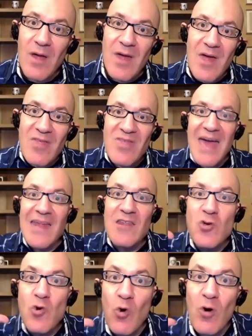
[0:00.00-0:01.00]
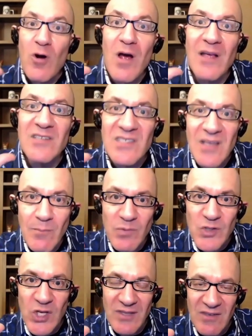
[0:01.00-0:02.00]
that your
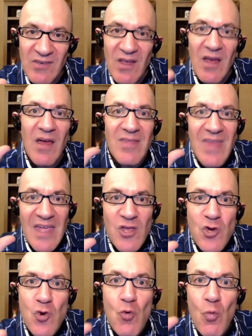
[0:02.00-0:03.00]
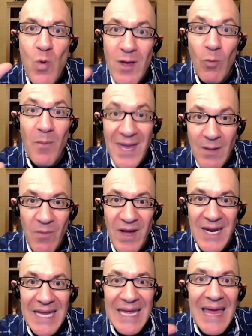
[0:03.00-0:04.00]
assumptions that you will make
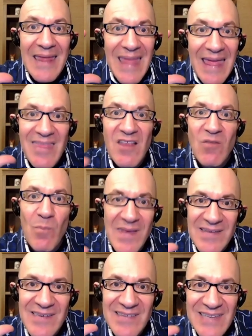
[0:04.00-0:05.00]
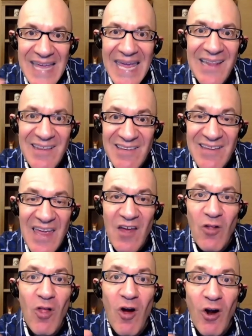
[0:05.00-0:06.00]
money and that this business can
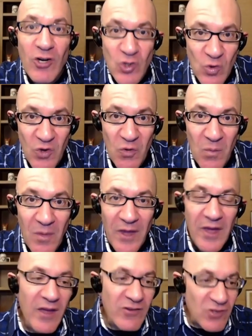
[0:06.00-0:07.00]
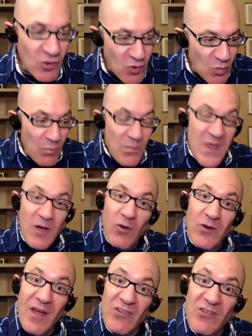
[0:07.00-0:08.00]
scale are true. So you build
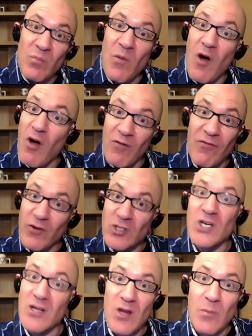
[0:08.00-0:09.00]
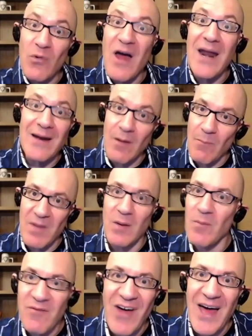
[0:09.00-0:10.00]
a small version of your product, a
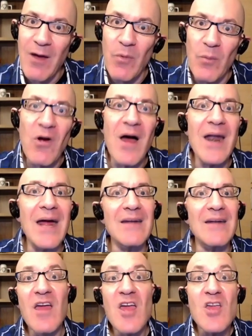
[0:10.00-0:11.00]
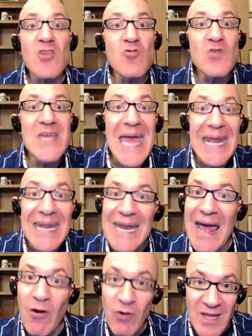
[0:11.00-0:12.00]
minimum viable product. You get it
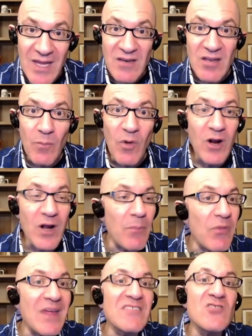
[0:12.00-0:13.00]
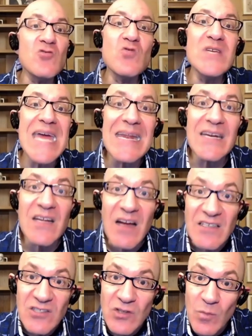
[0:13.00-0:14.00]
out into the marketplace. You get
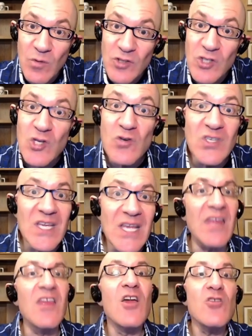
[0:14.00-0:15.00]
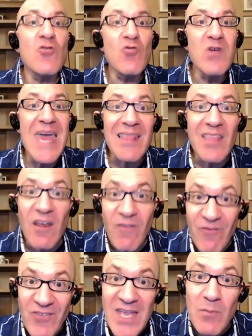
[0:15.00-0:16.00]
customers using it. You get their
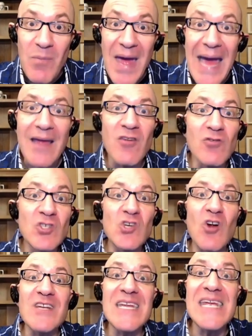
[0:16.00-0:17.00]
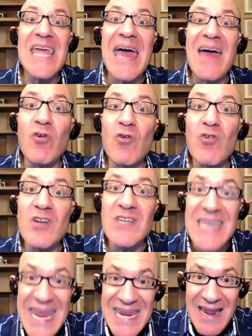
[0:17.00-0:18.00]
feedback. You start to gather
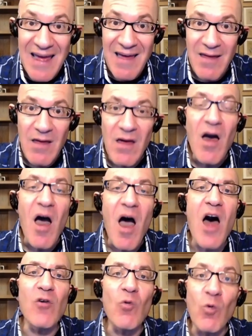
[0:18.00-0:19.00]
data on,